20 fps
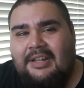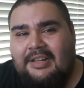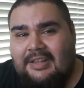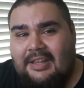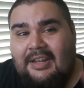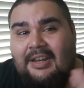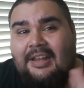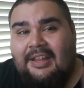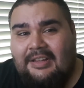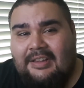like
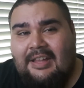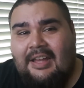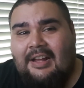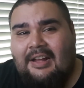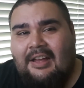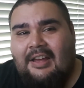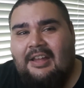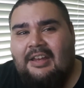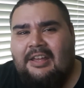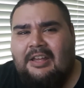that
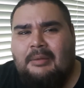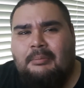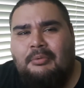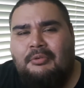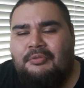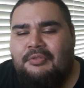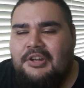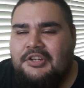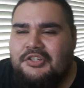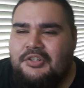kind of like a
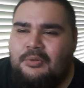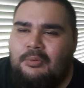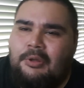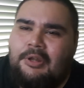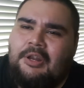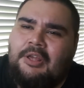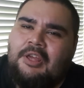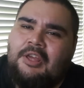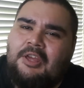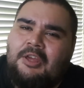professional one,
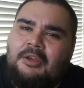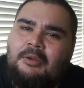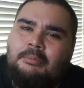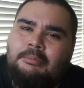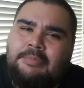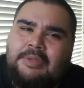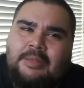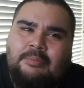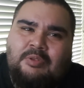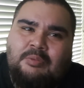
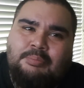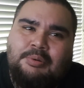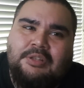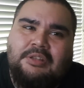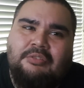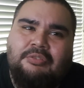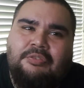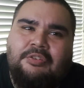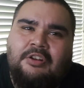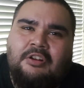maybe put
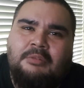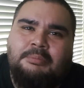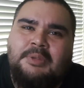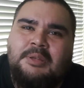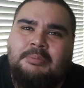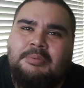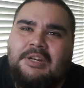the fear in me.